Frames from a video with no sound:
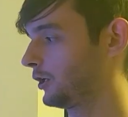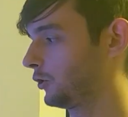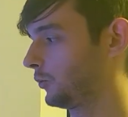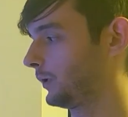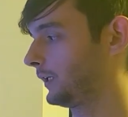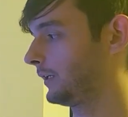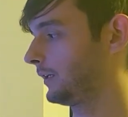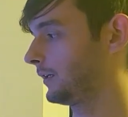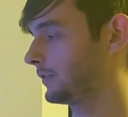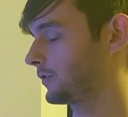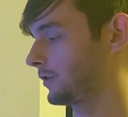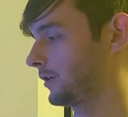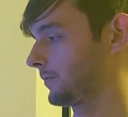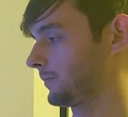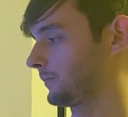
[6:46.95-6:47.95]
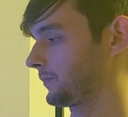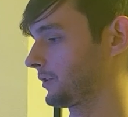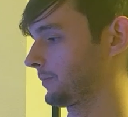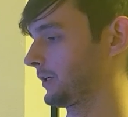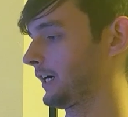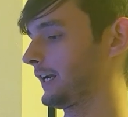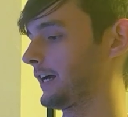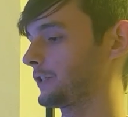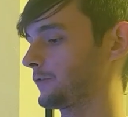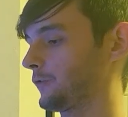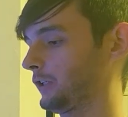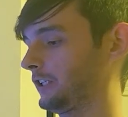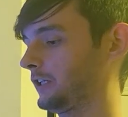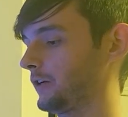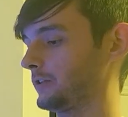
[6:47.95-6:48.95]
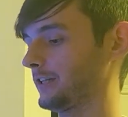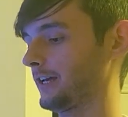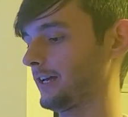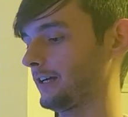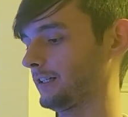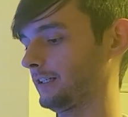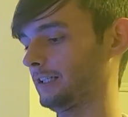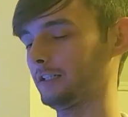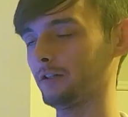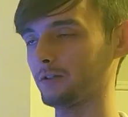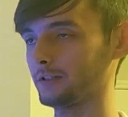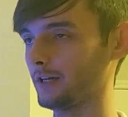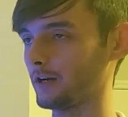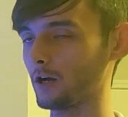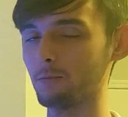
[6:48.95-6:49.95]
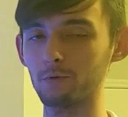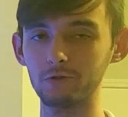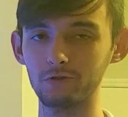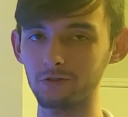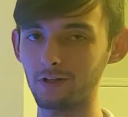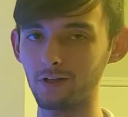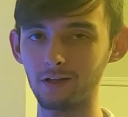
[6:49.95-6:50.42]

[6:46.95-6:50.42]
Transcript: we did some cutouts for EcoTech, and EcoTech almost,